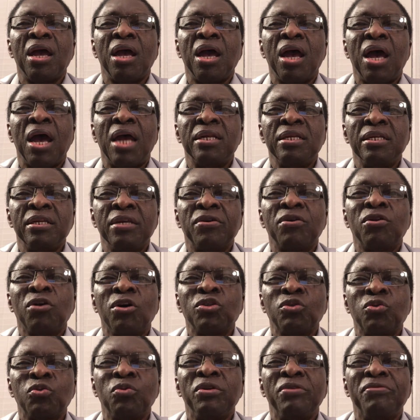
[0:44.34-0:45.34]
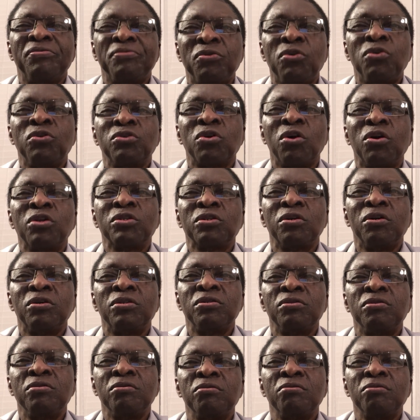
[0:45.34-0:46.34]
And the course will focus
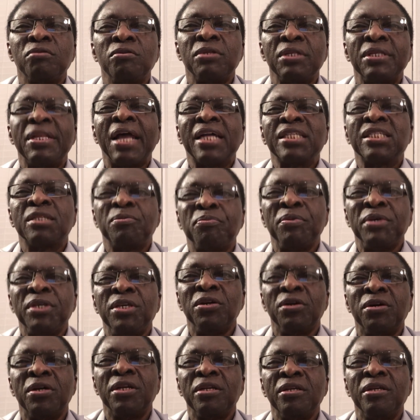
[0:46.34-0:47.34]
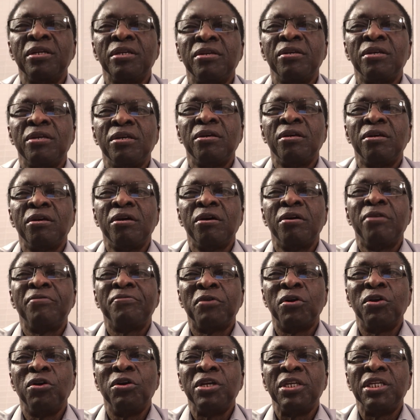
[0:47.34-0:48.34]
on that period
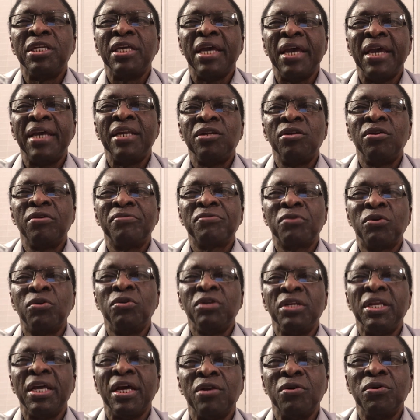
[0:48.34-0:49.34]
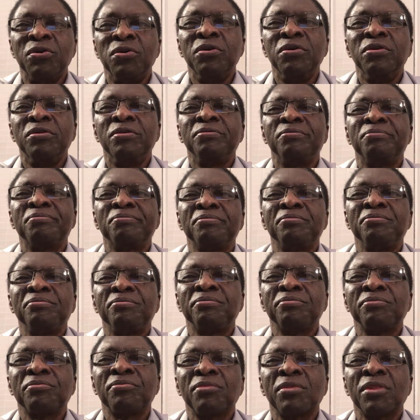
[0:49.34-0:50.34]
following the end of colonial rule.
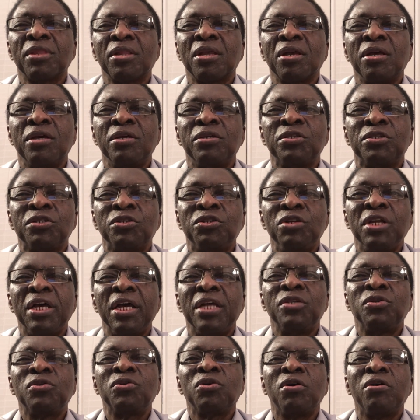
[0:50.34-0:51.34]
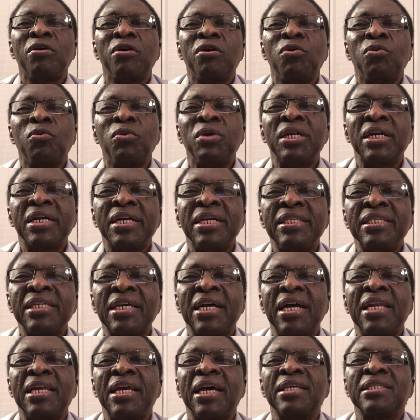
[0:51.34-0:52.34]
Students will
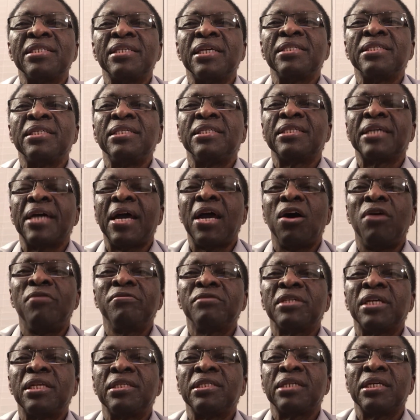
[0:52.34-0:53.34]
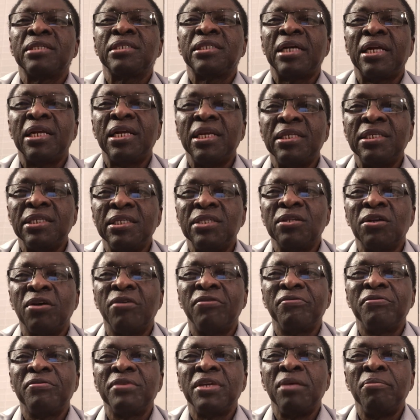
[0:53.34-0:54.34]
critically assess the triumphs and challenges
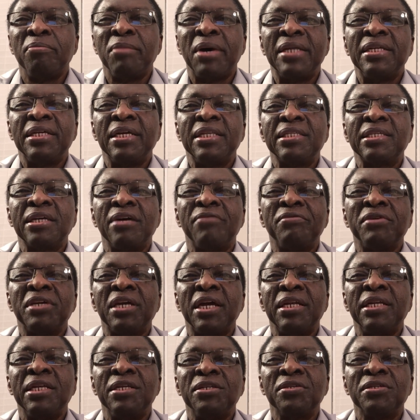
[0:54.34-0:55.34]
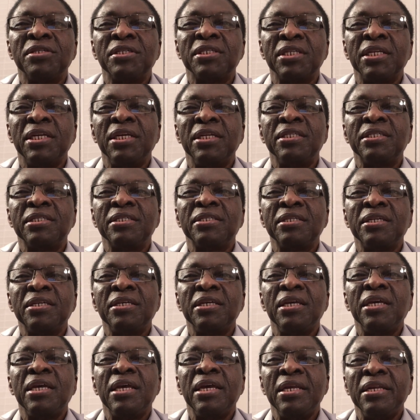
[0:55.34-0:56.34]
of emergent African nation states
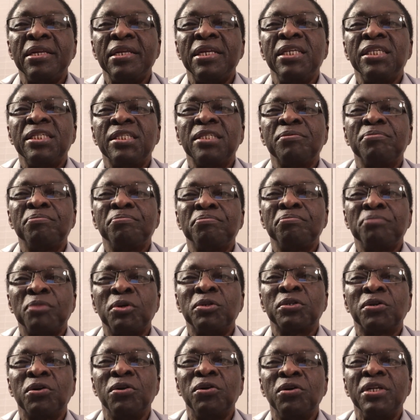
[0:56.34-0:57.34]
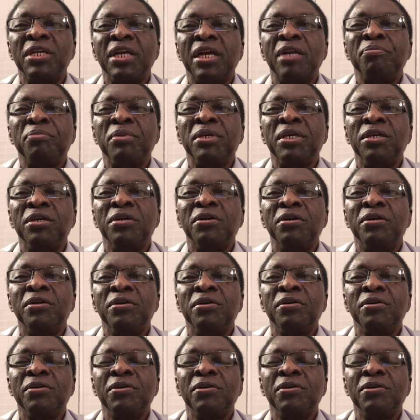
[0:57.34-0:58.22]
in this post-colonial period.